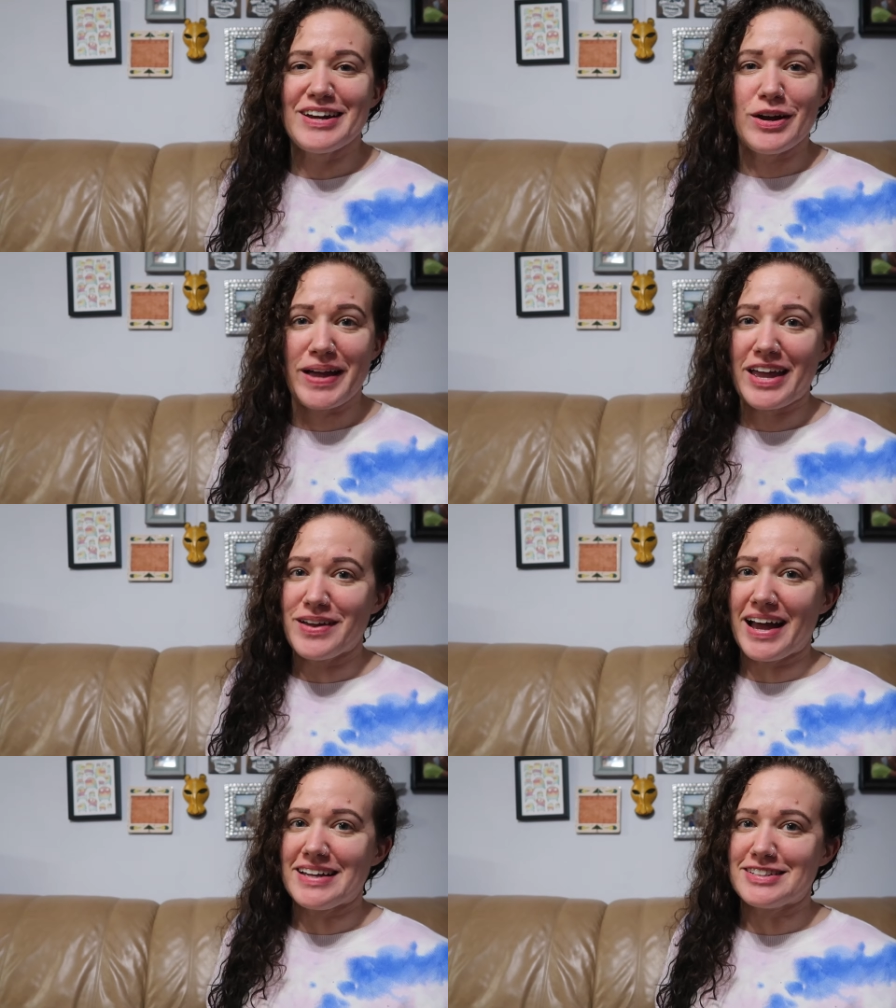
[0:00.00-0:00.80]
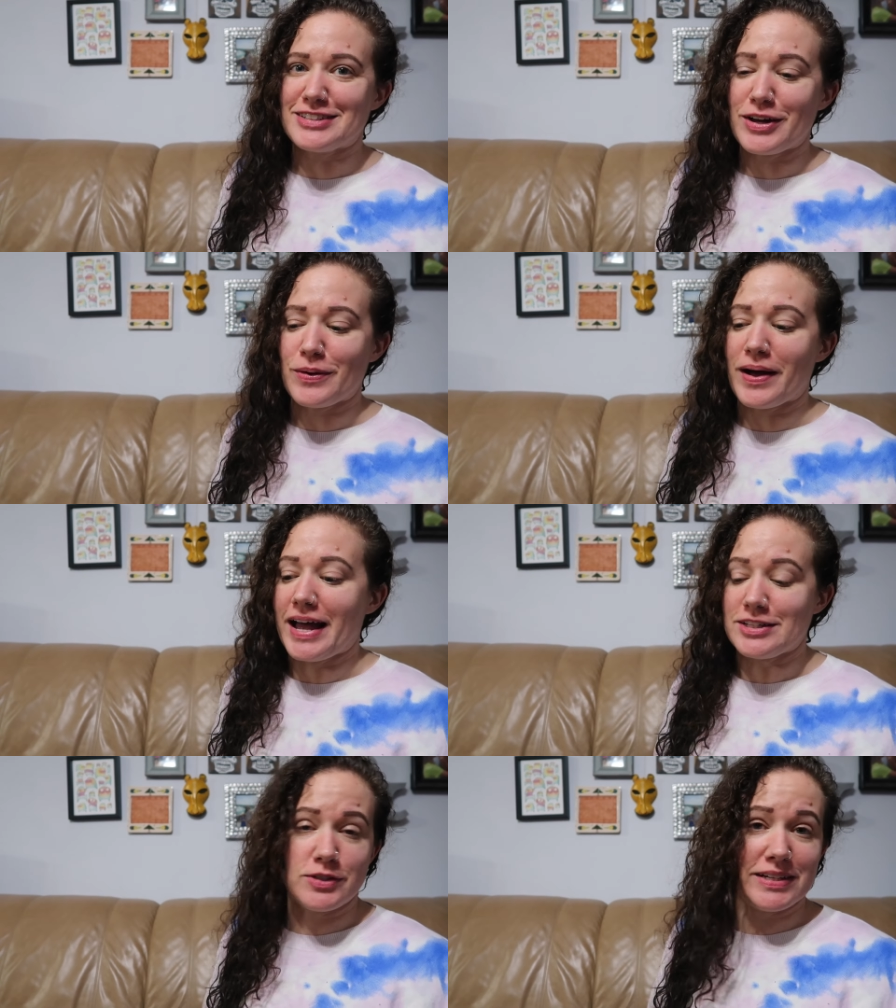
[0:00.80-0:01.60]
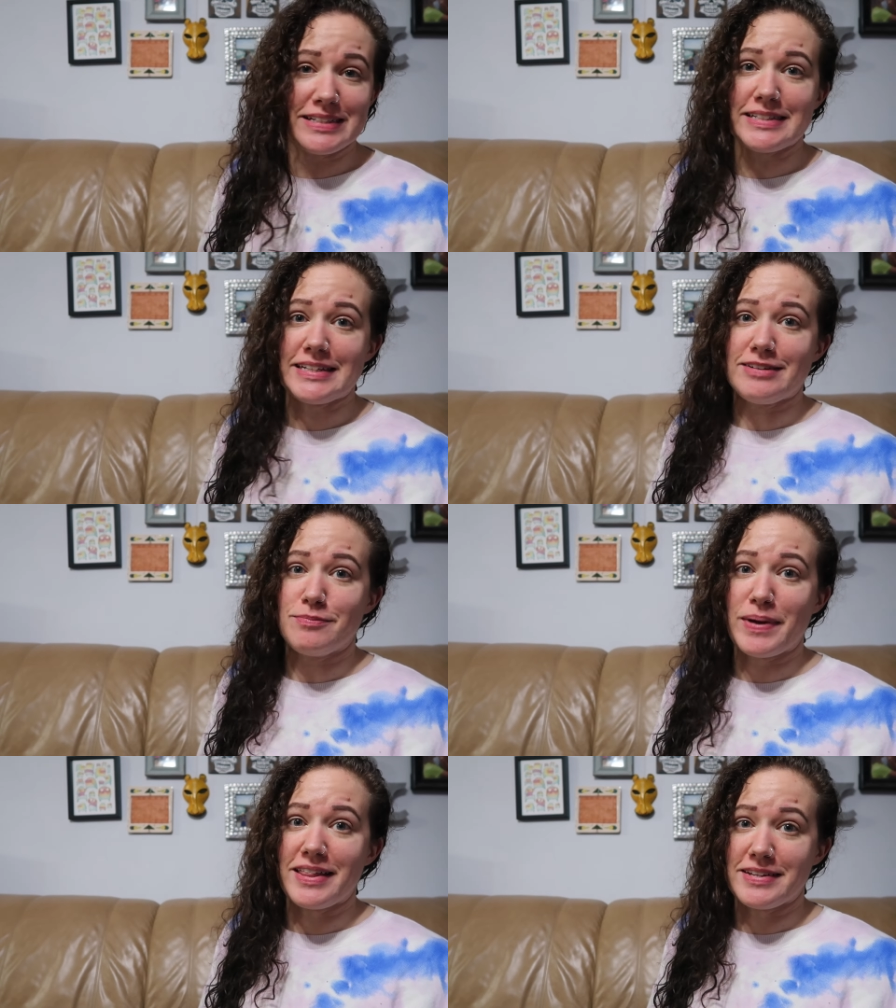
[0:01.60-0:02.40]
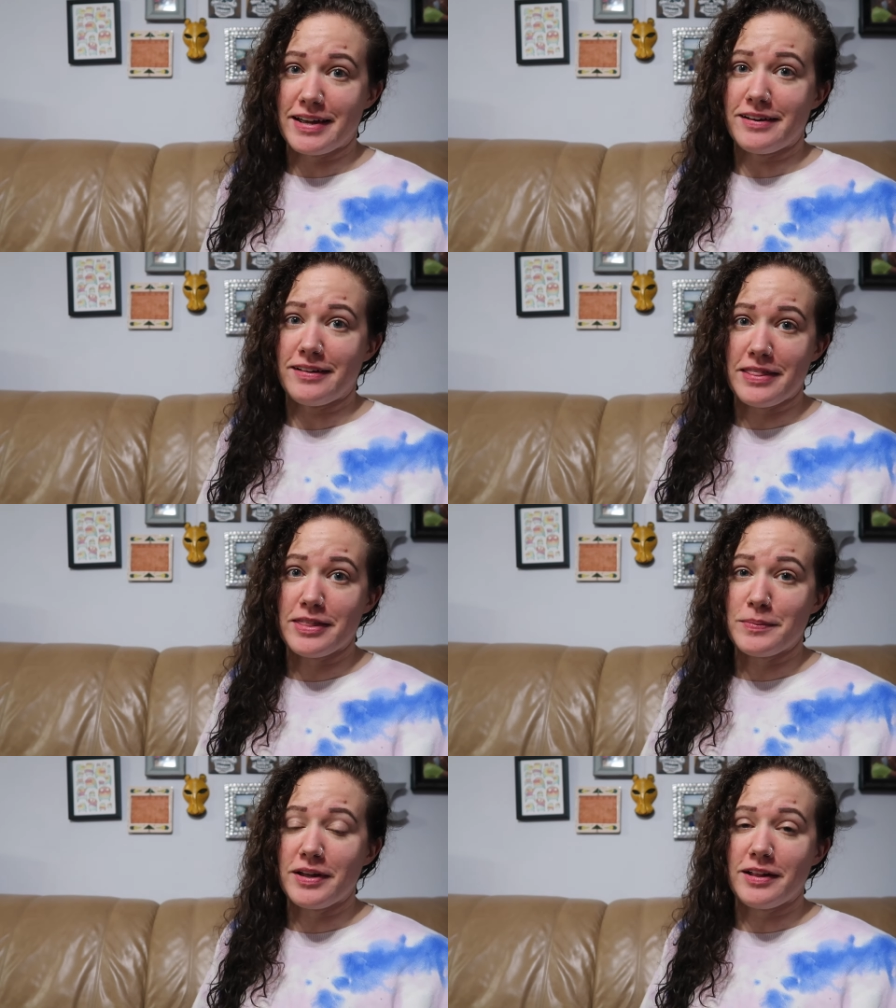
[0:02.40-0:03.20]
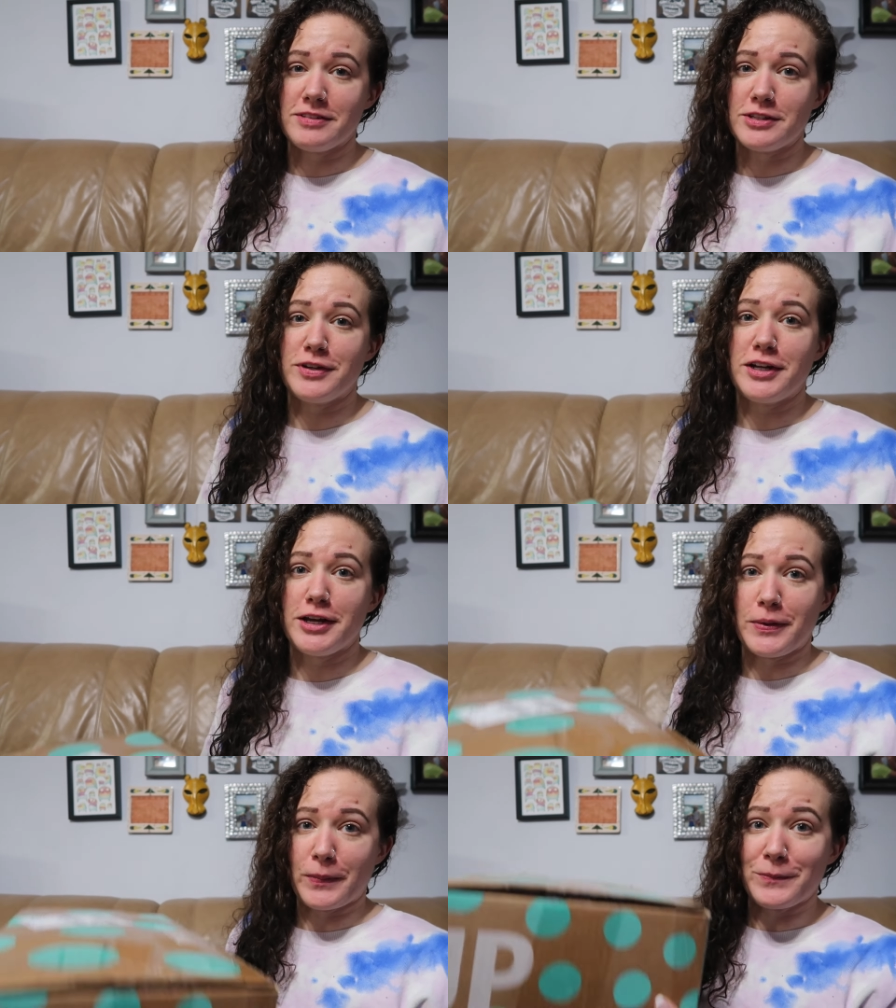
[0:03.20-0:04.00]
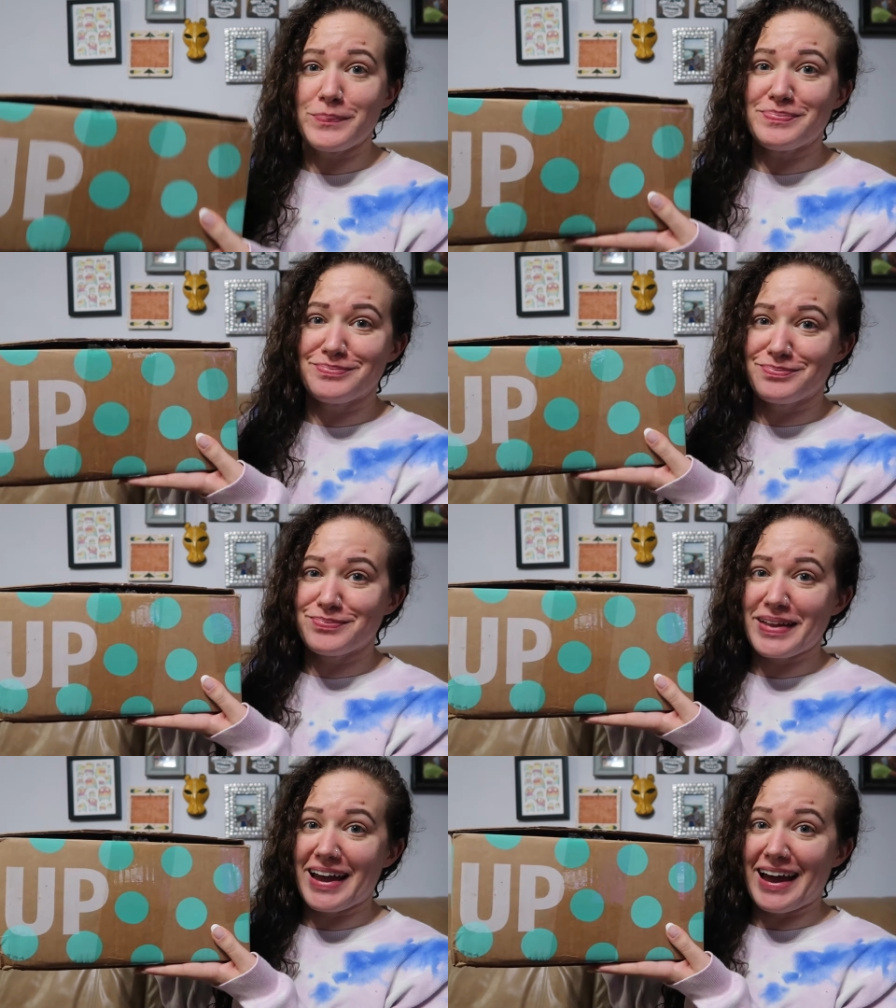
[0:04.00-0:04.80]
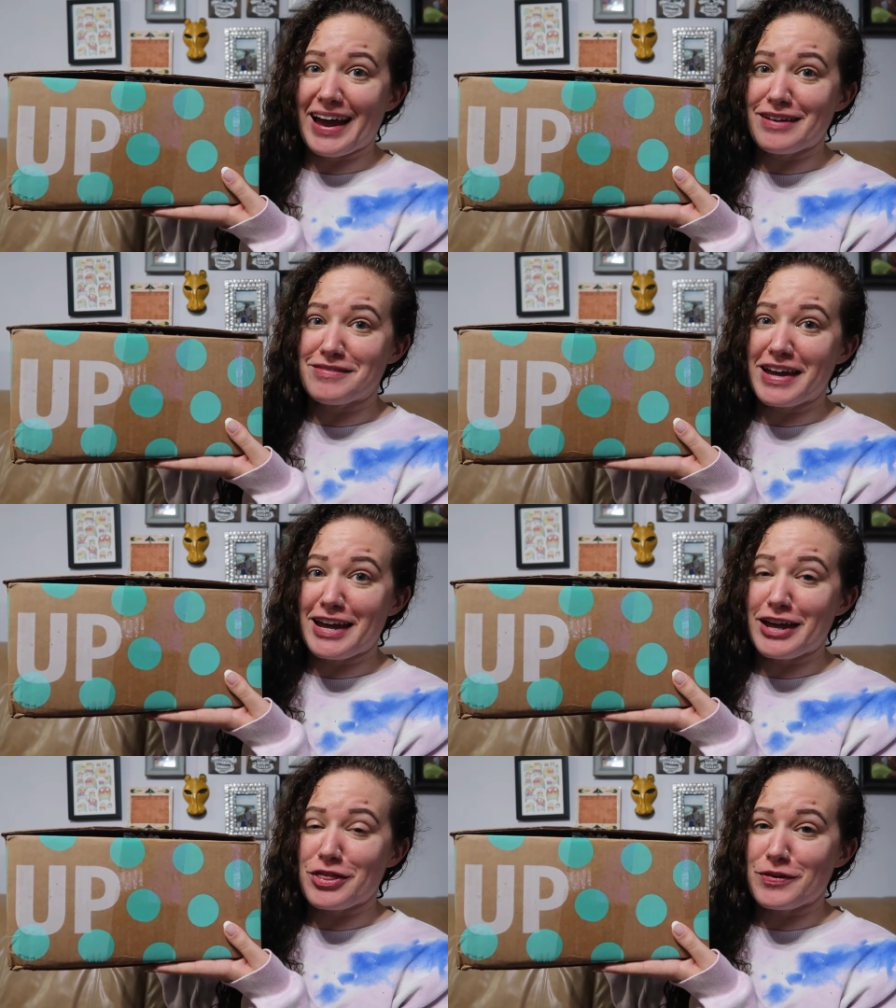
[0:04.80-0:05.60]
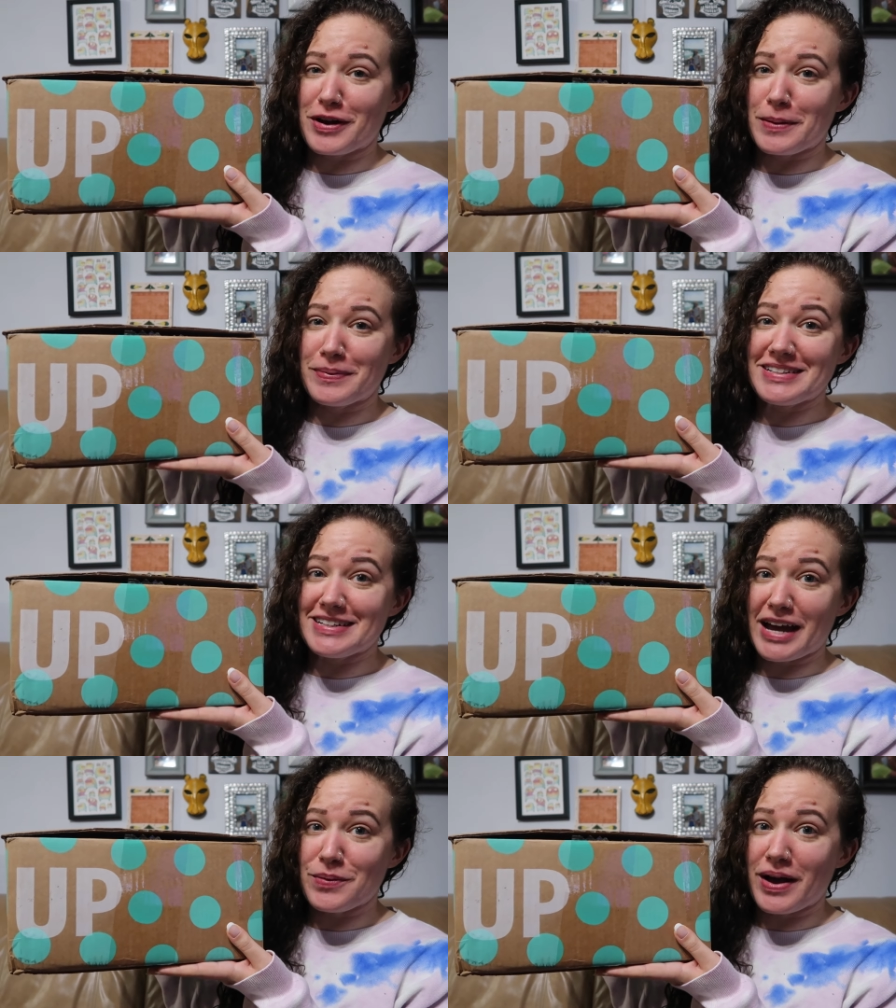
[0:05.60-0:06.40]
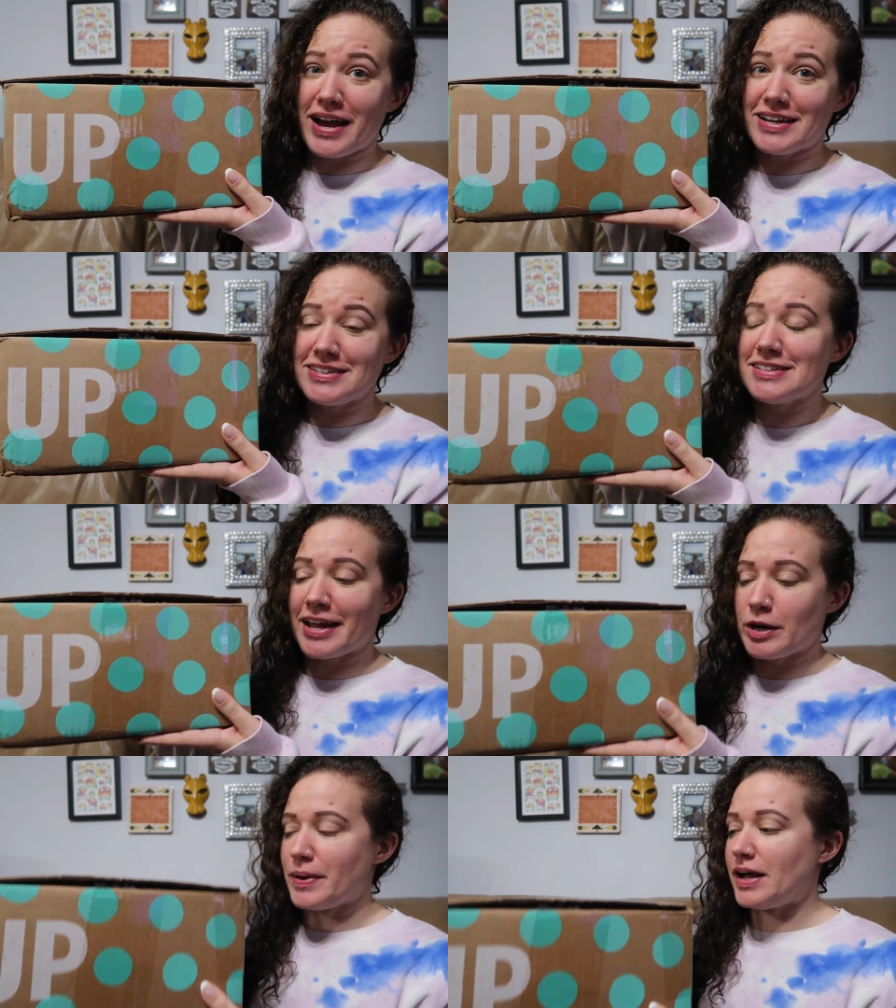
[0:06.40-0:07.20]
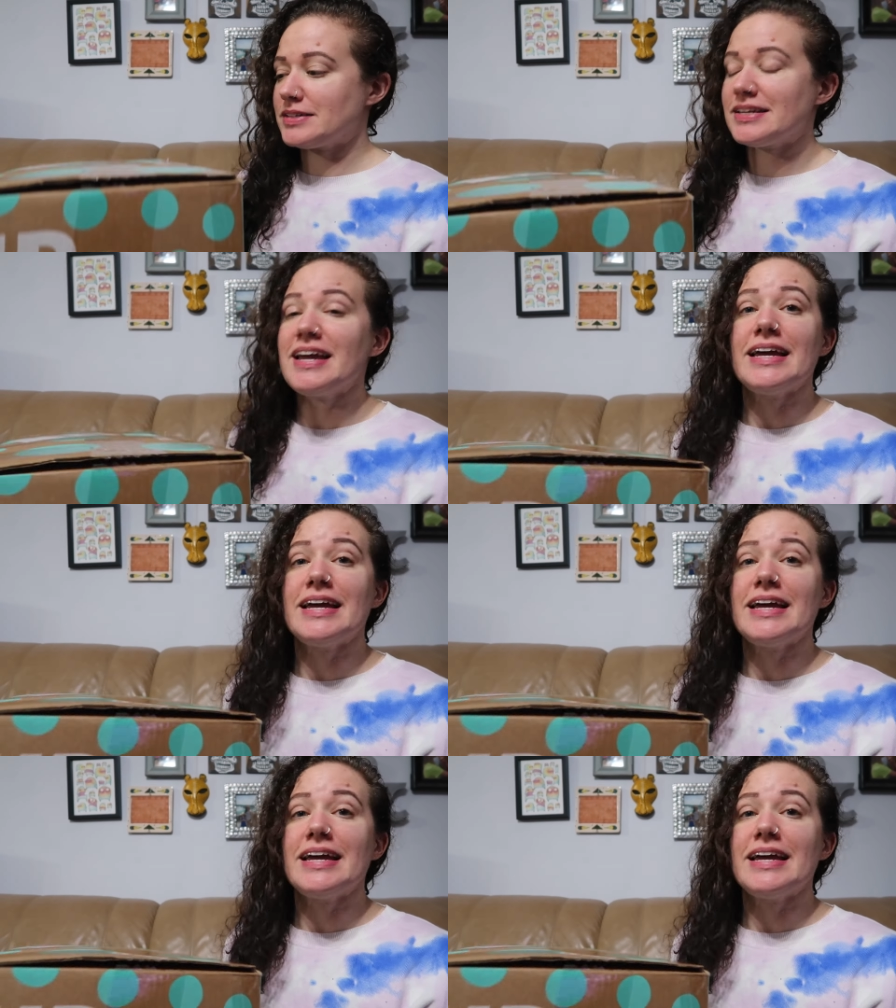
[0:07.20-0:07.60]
Okay, you guys, so as you can see by the title and thumbnail of this video, I have a ThredUp DIY designer box.